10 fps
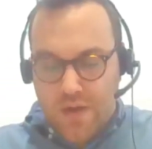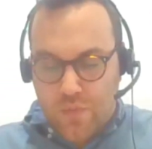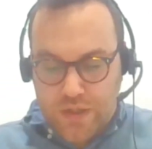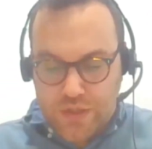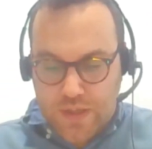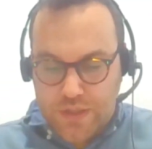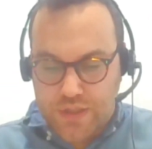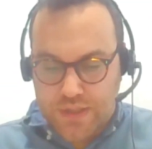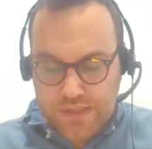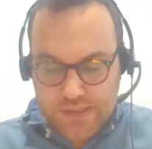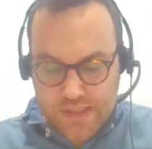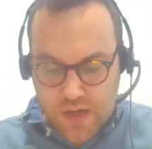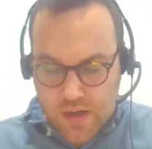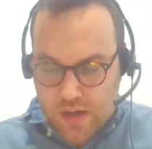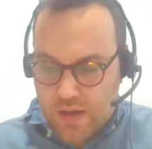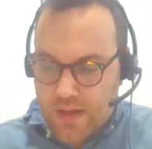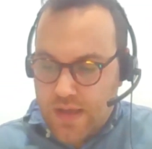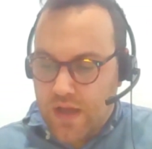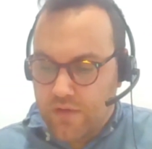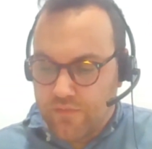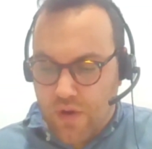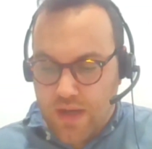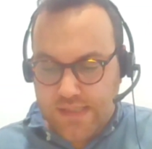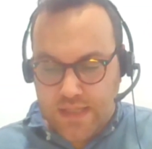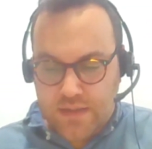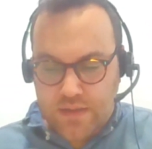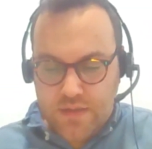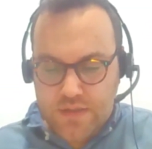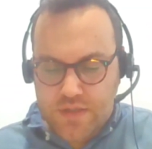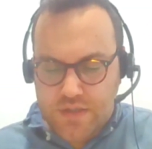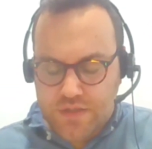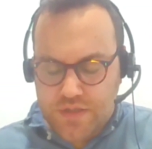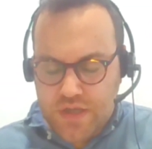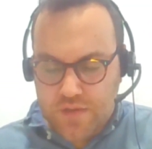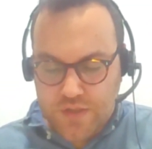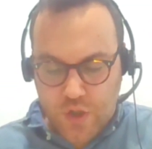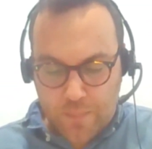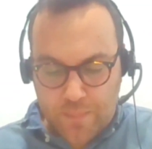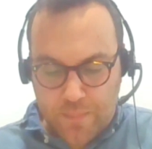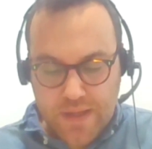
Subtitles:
which questions are kind of rising to the top.